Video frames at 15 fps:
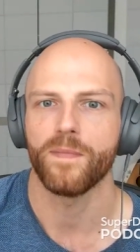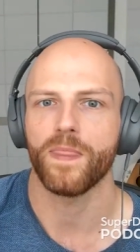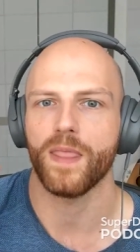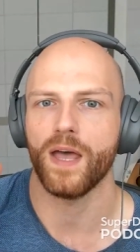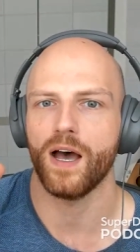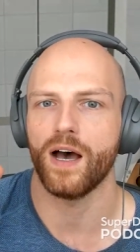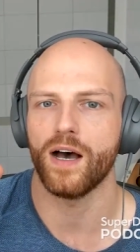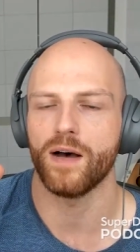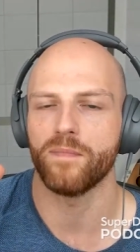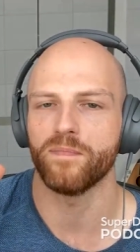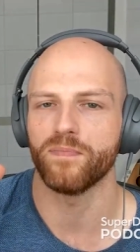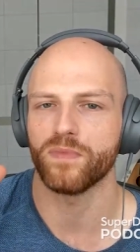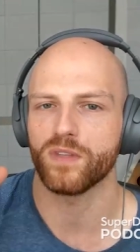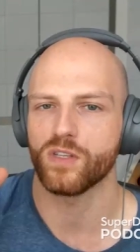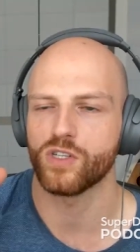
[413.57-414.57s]

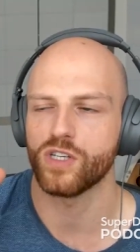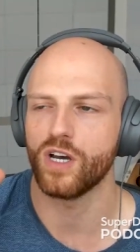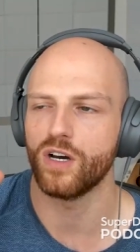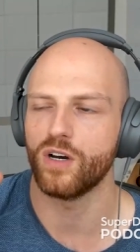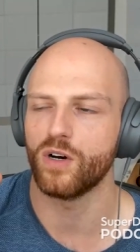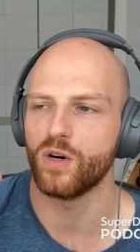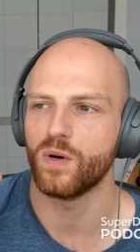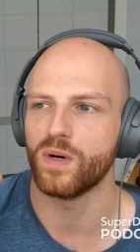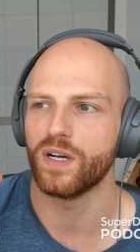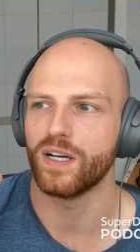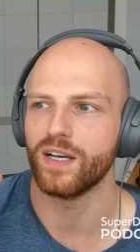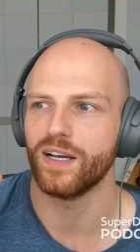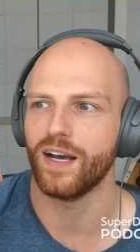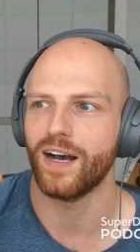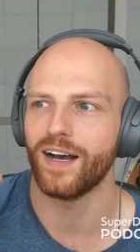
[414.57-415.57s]
Um, so,
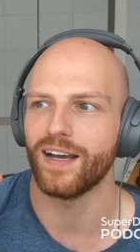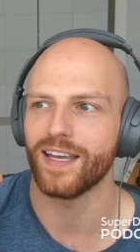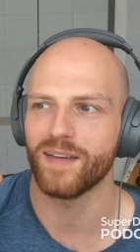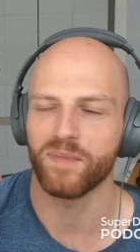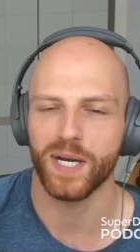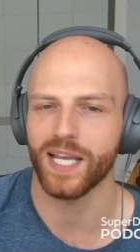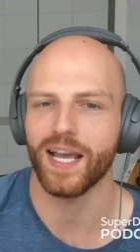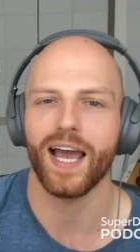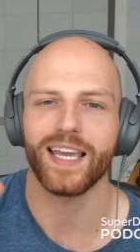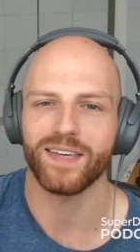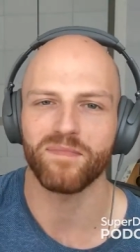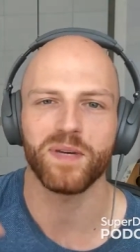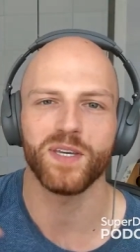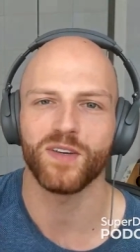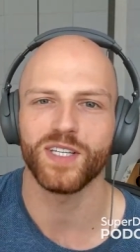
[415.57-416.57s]
uh, but, I,
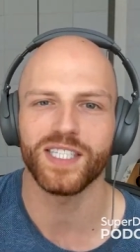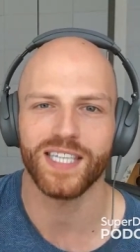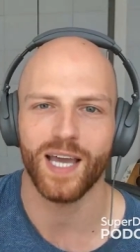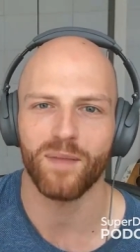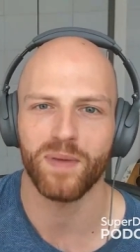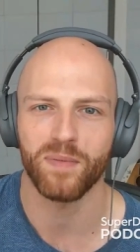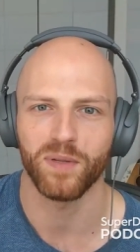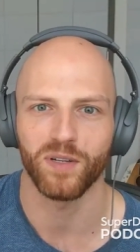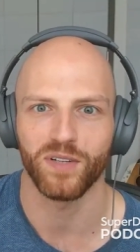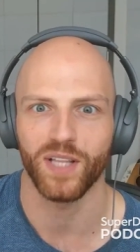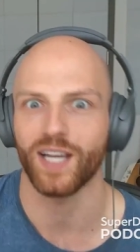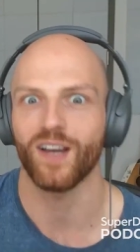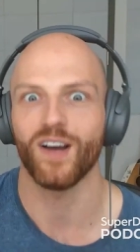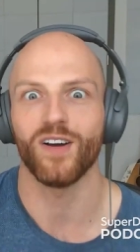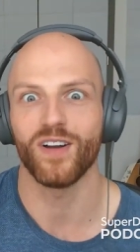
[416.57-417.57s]
but you can see how people are
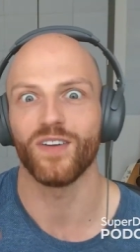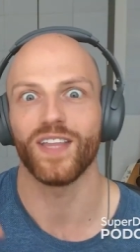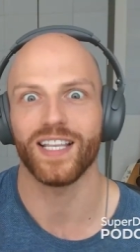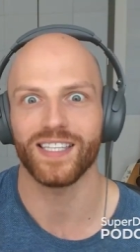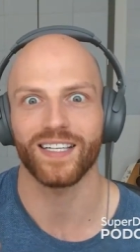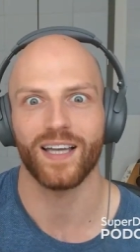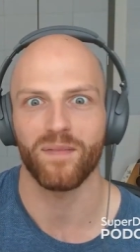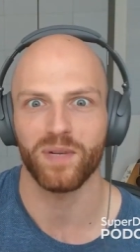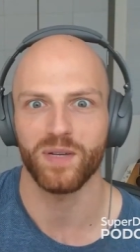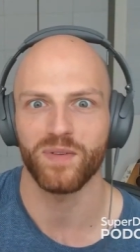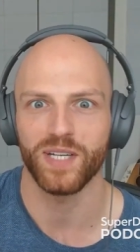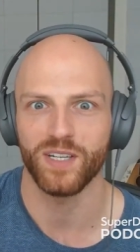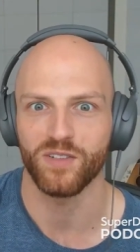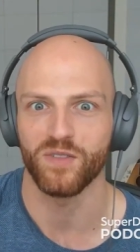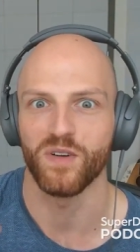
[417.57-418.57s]
like, oh no, that's a company we
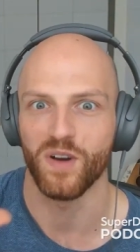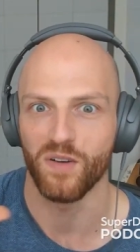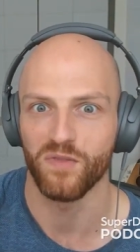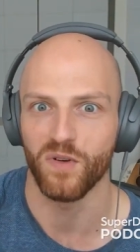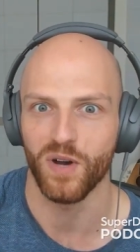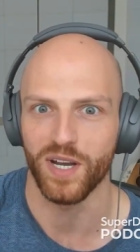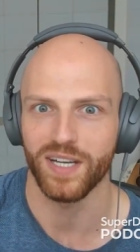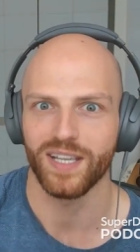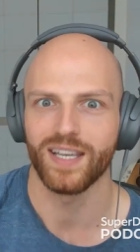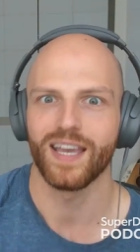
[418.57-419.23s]
need to avoid.